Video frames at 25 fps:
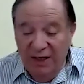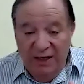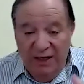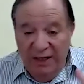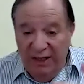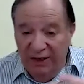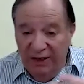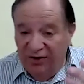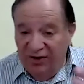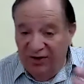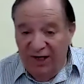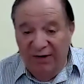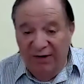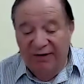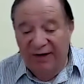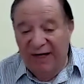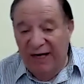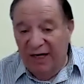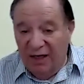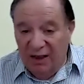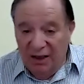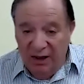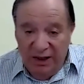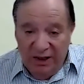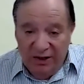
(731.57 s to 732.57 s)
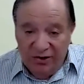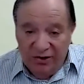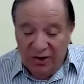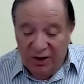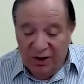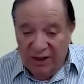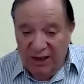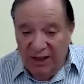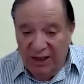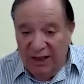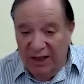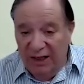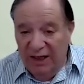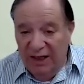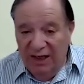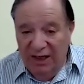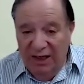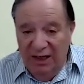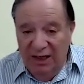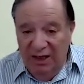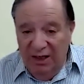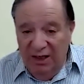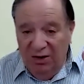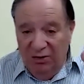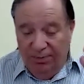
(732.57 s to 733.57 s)
It saved that collection
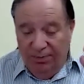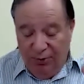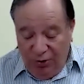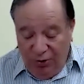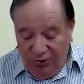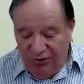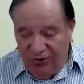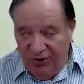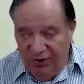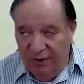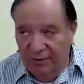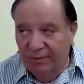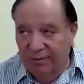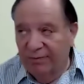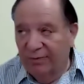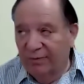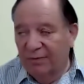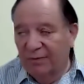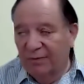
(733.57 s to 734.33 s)
person